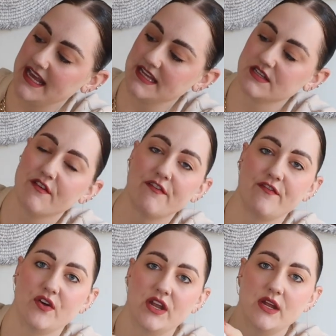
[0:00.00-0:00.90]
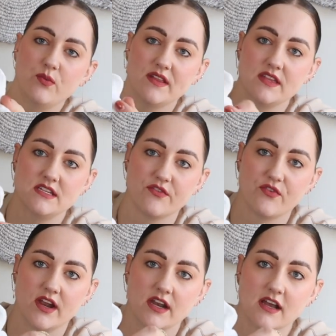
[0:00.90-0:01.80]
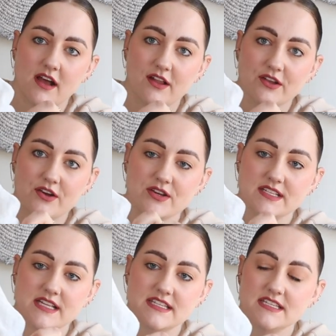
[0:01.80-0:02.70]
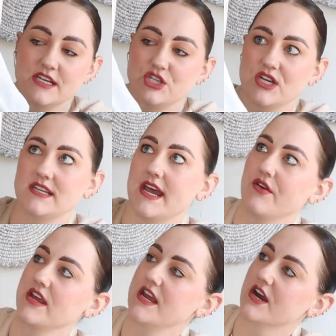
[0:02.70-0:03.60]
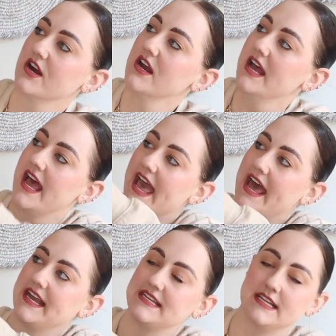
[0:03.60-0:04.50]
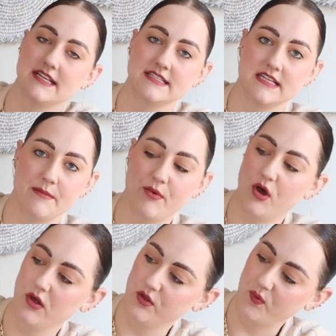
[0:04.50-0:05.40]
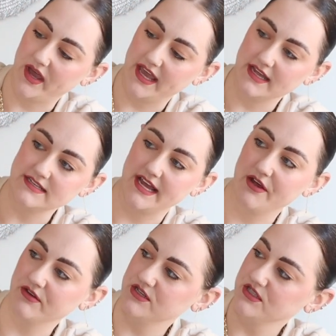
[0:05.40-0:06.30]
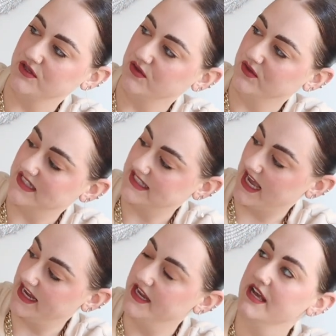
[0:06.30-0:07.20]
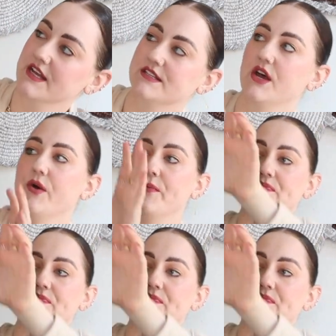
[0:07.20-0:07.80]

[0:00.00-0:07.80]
is footed with the different colors and stitching down here, and it does zip all the way down to the side. So